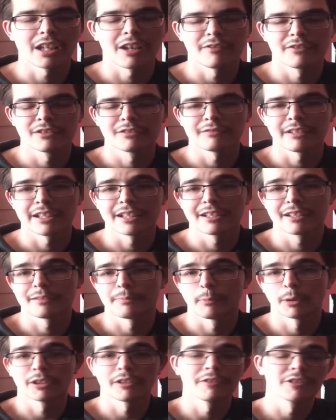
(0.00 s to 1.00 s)
having like
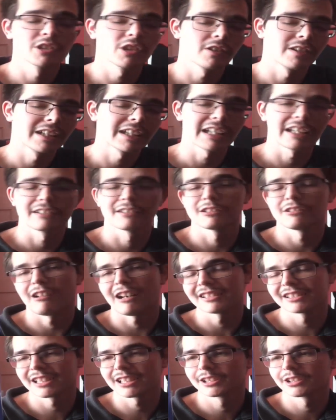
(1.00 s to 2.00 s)
modern Sonic and
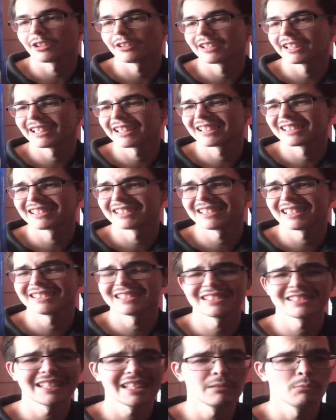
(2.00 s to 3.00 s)
classic Sonic, and it
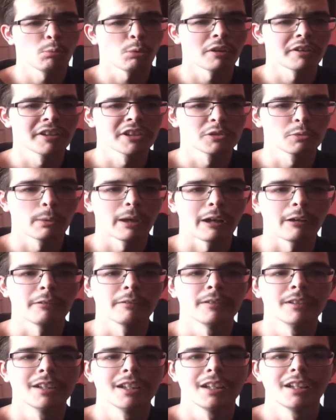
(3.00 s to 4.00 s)
just didn't work as
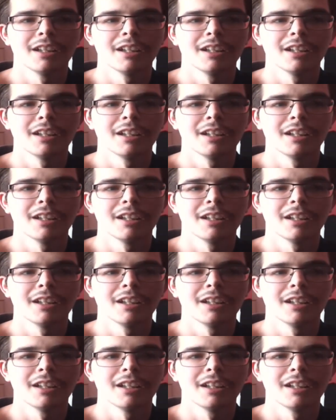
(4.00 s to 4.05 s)
well.